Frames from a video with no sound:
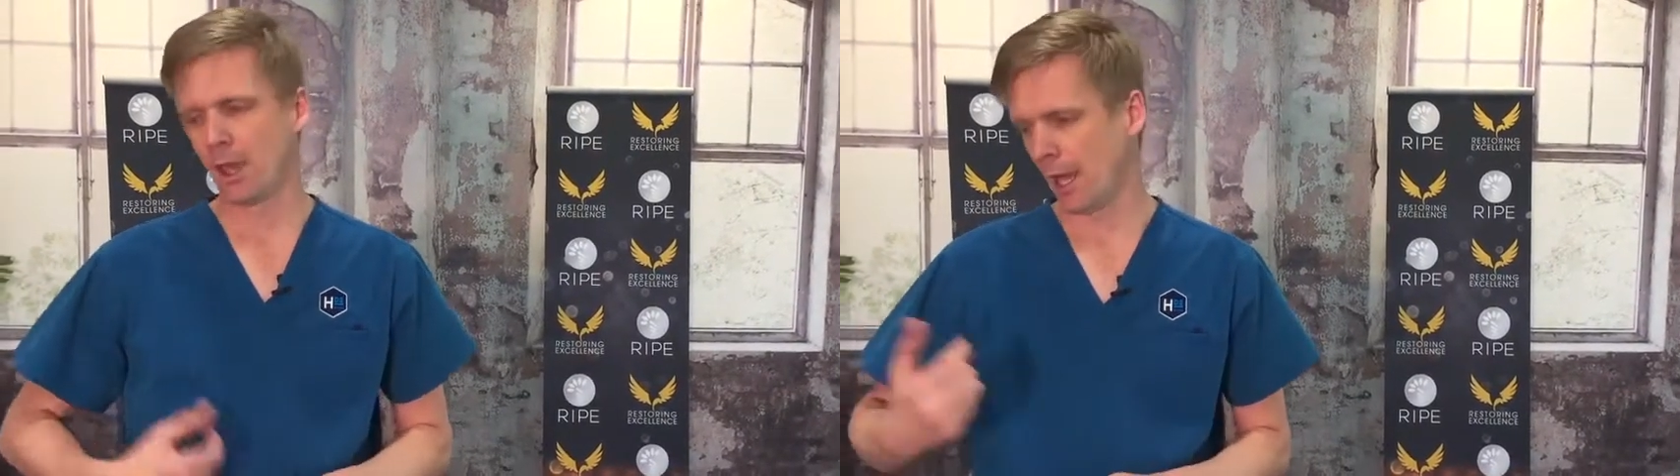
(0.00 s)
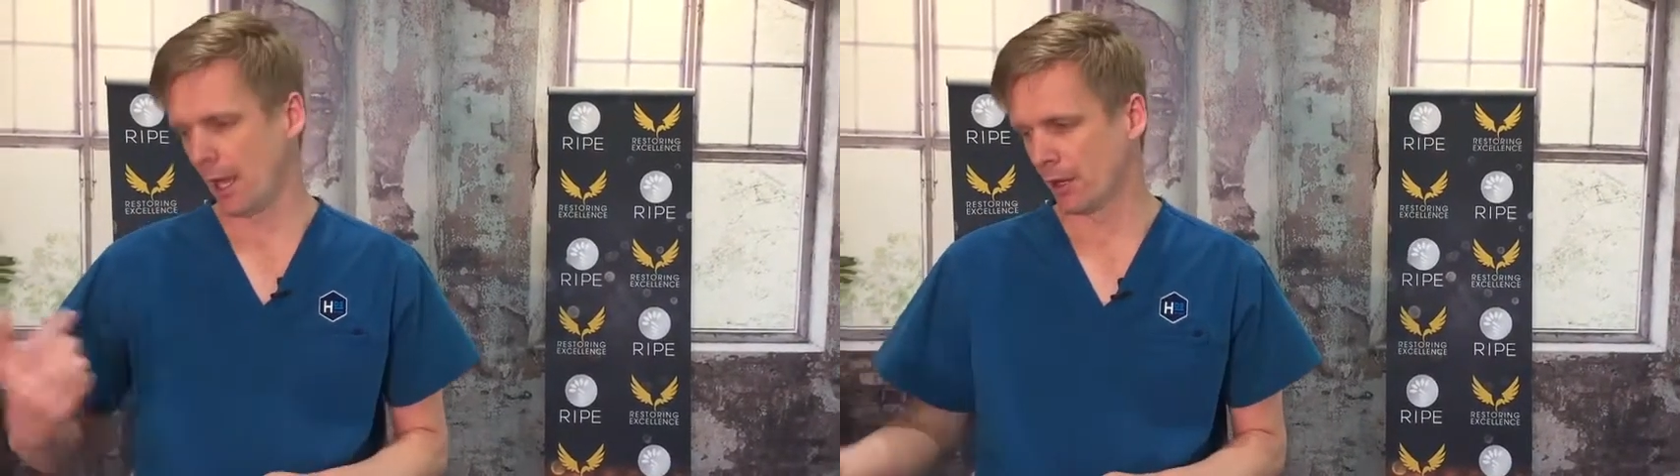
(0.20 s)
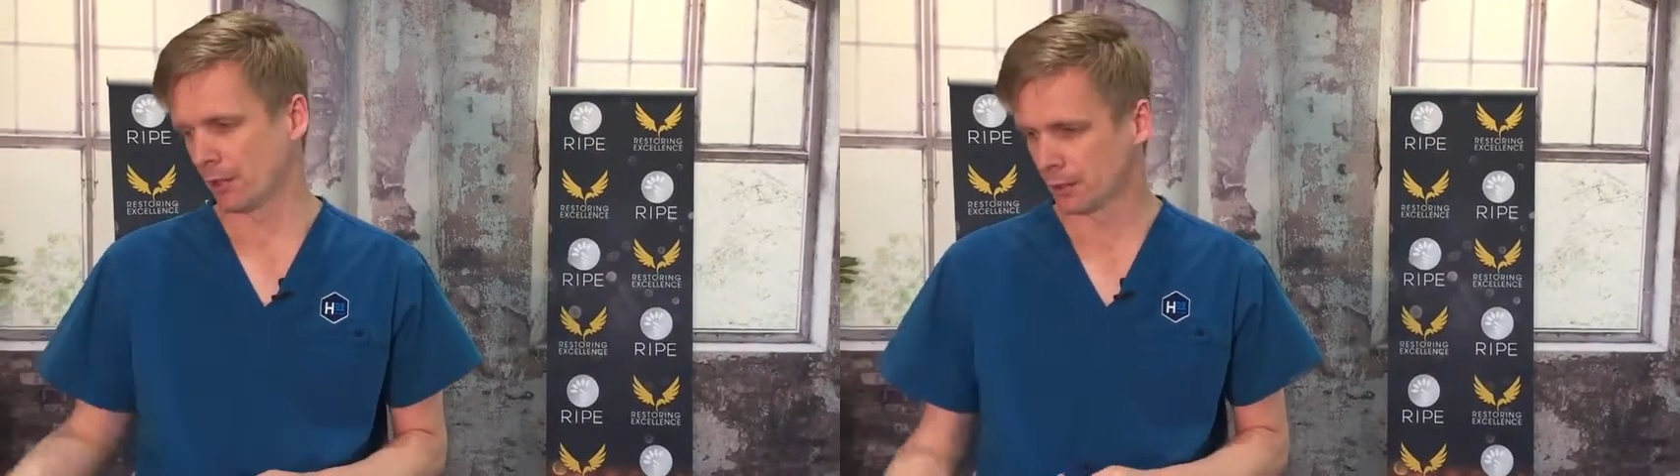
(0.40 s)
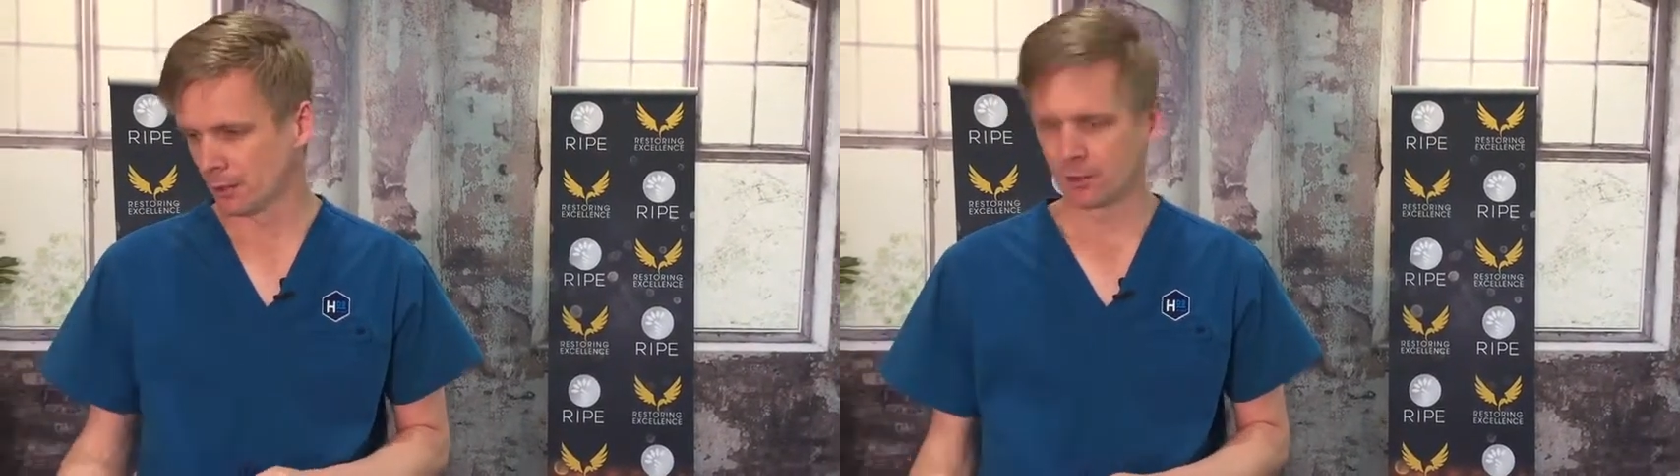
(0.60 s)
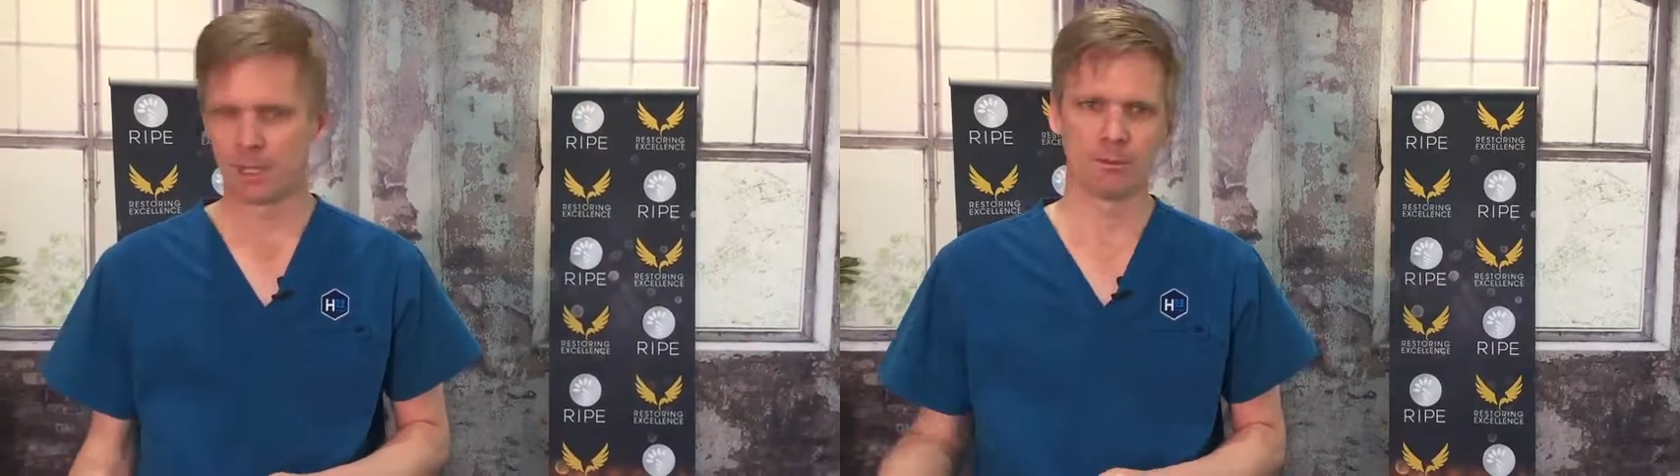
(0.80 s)
our
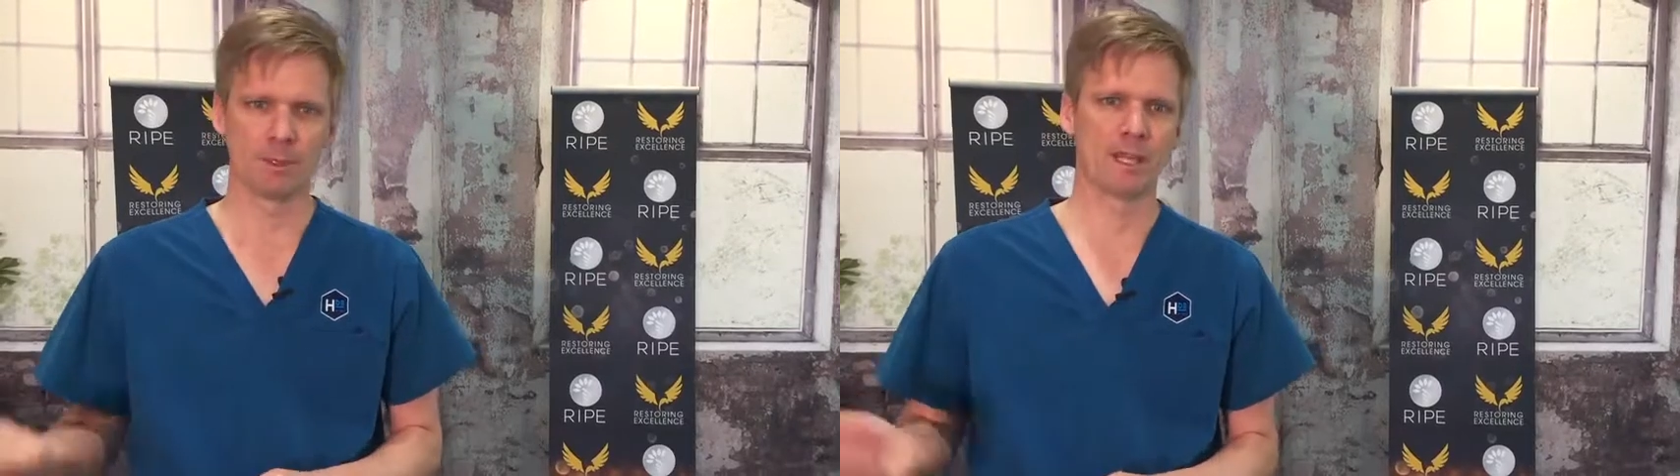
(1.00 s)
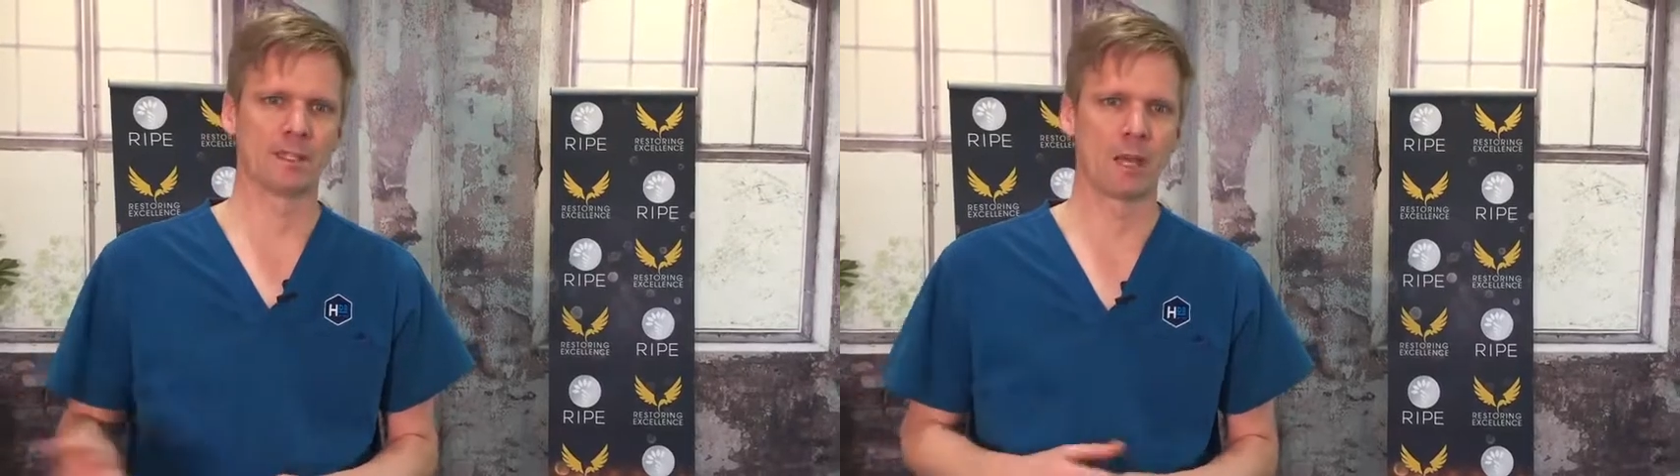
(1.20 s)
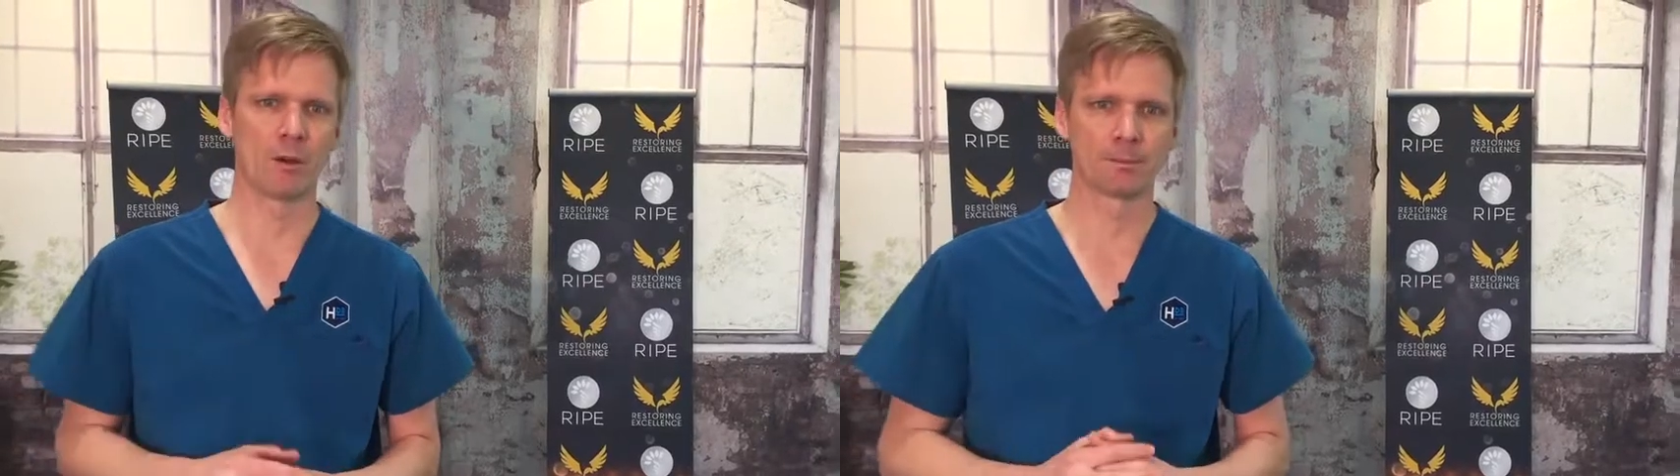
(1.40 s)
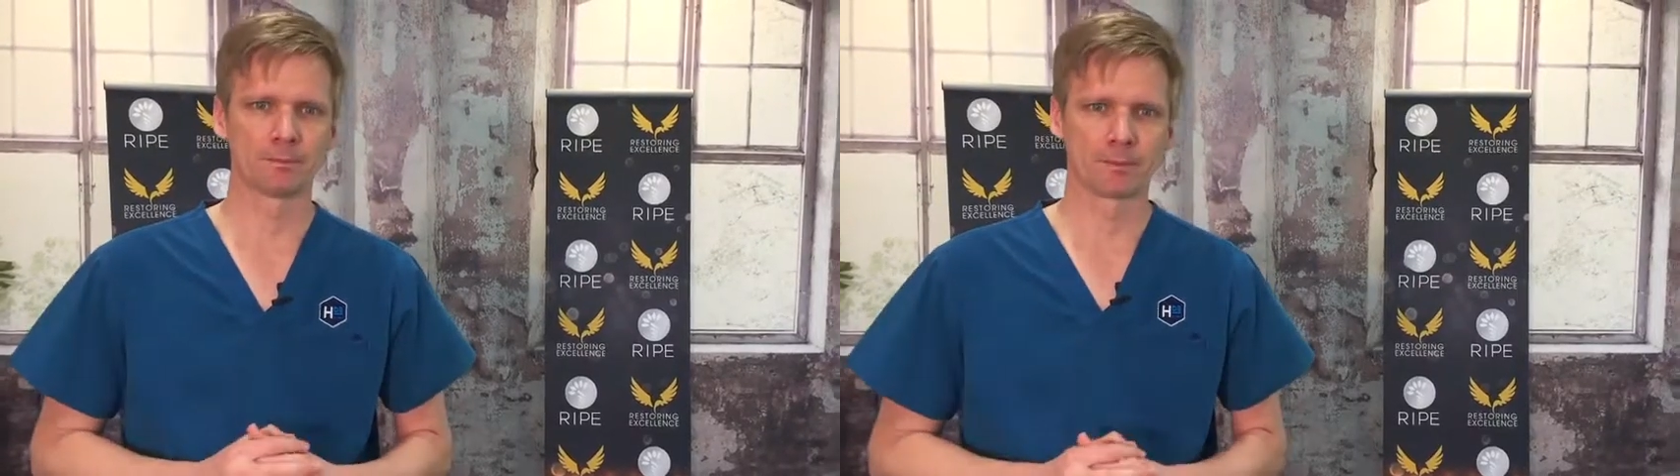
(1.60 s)
treatment plans go up,